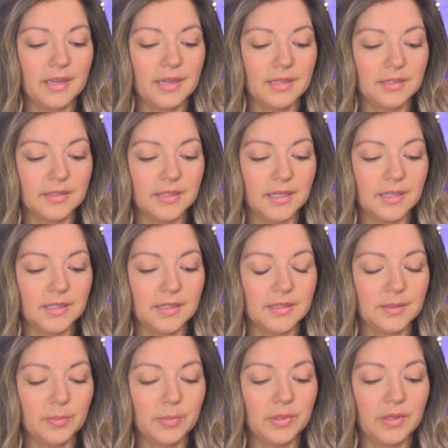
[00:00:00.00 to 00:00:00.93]
It
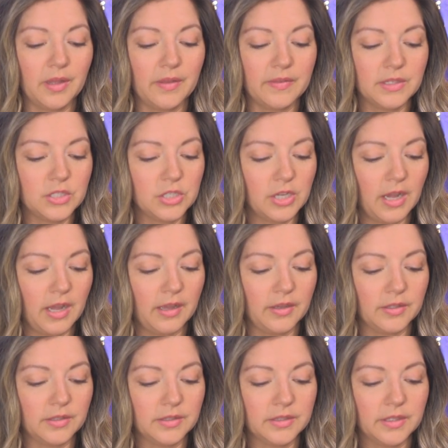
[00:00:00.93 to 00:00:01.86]
says, Beloved
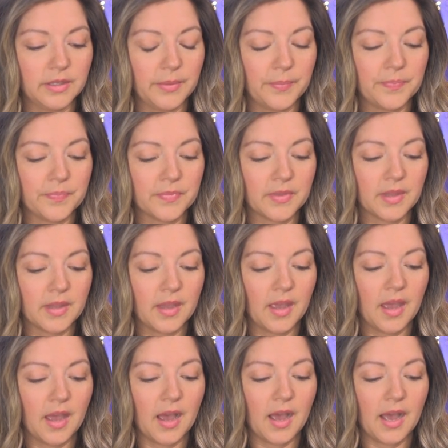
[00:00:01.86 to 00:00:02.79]
child,
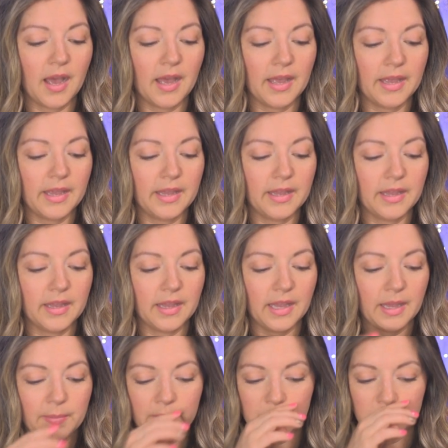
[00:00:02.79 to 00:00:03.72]
I
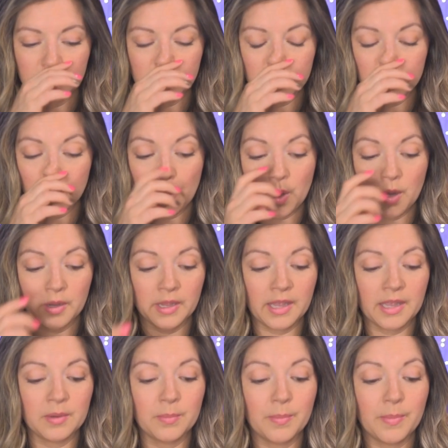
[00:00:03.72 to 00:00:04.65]
am a strong
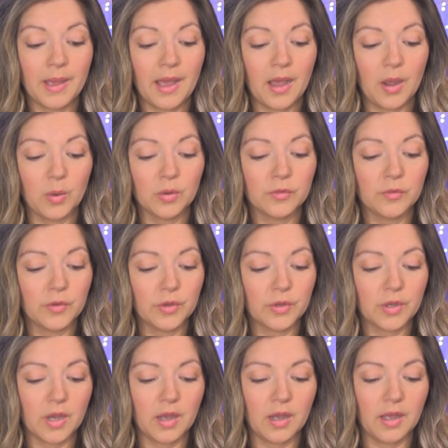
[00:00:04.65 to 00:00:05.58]
and powerful
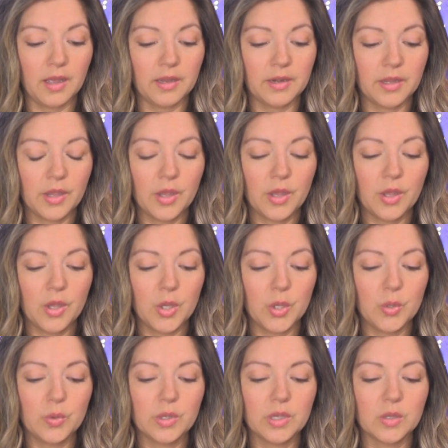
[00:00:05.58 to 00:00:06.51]
God
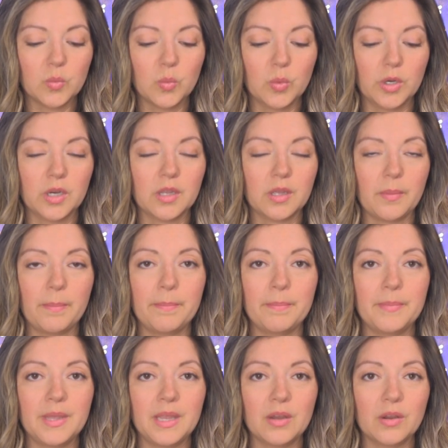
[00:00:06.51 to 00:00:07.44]
who can work
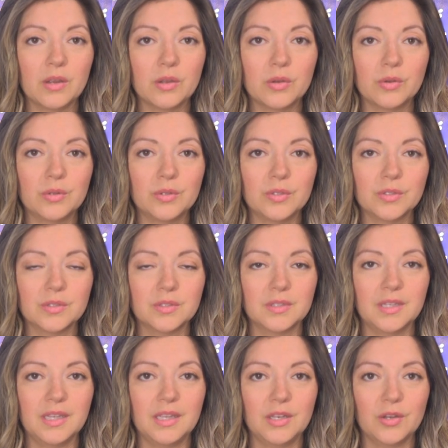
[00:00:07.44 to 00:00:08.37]
miracles
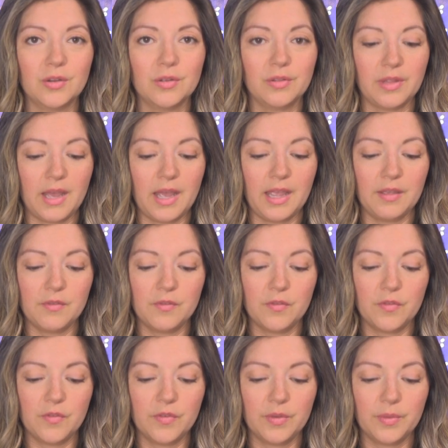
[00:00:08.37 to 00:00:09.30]
in your life.